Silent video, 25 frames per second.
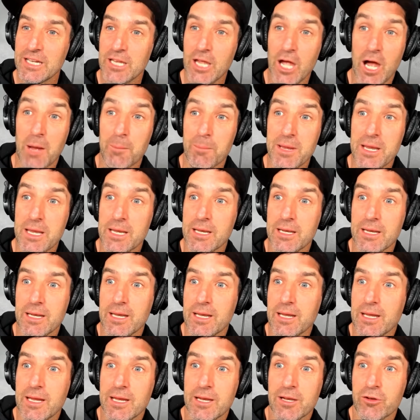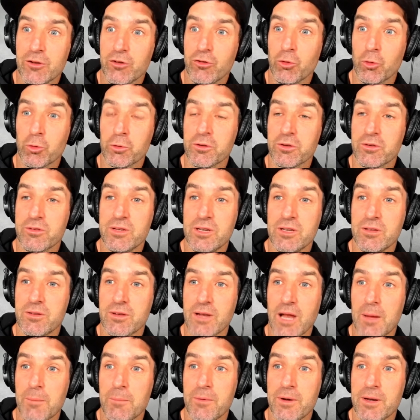yeah, I mean, in a shorter
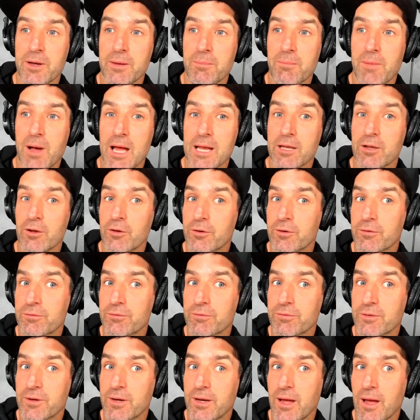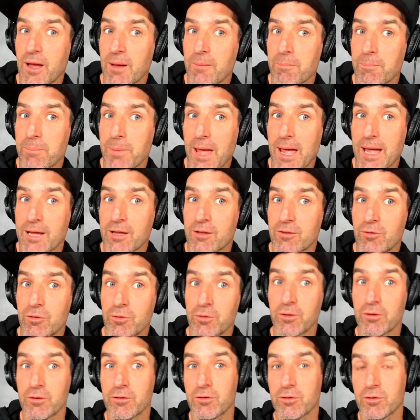season, Amri might not have come back to
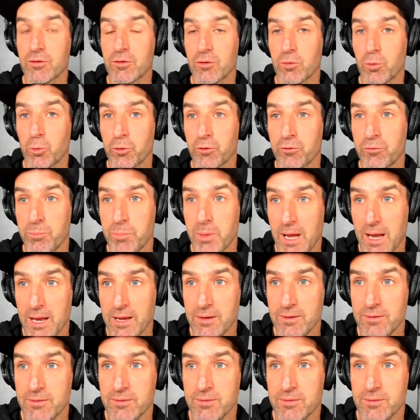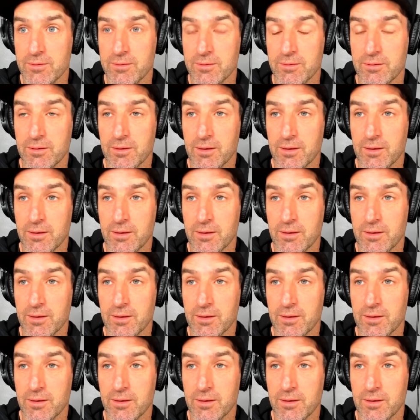this sort of pace